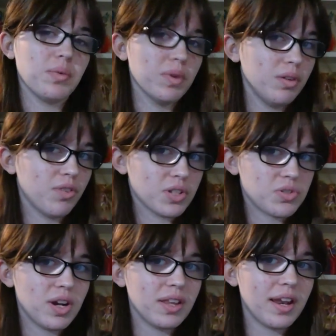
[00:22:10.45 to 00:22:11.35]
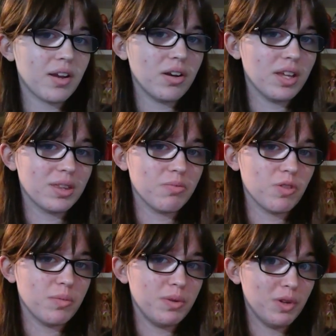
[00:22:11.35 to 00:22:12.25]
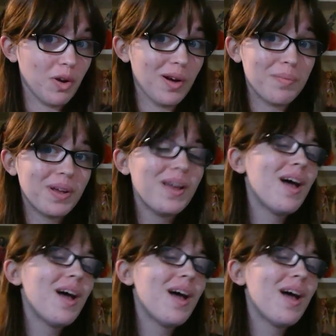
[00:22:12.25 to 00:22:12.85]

really frustrated that I couldn't get them from Europe.